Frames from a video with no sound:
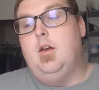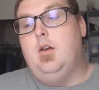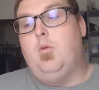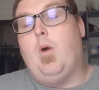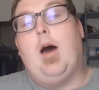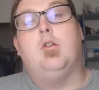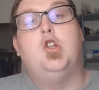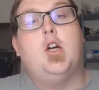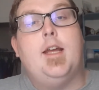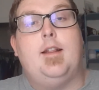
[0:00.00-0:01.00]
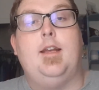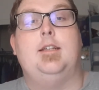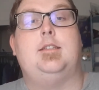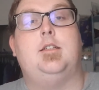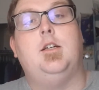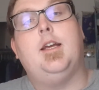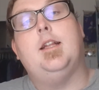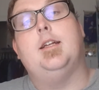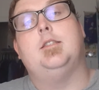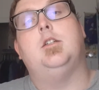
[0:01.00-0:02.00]
wow, look at this. Look at
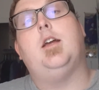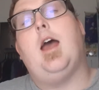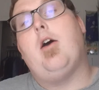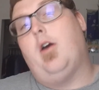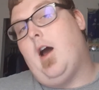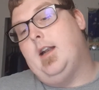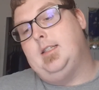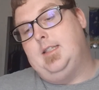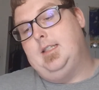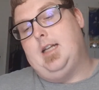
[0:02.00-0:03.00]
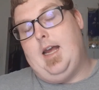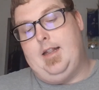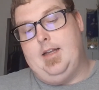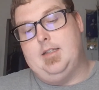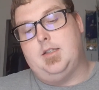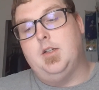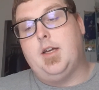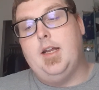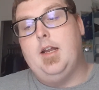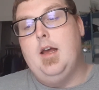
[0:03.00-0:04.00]
this. Look how God has designed this. Look
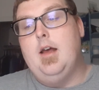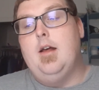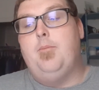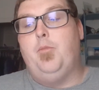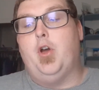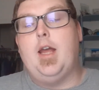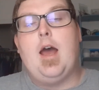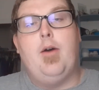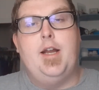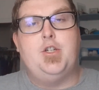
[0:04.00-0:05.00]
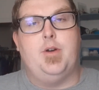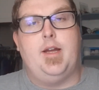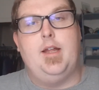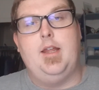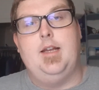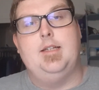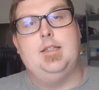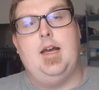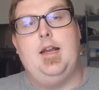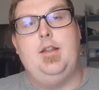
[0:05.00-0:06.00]
at look at how intricately
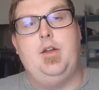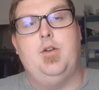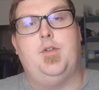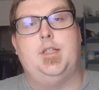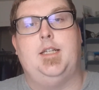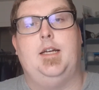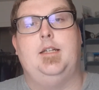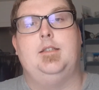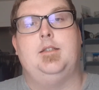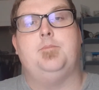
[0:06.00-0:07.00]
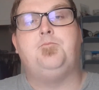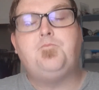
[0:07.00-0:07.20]
designed the universe is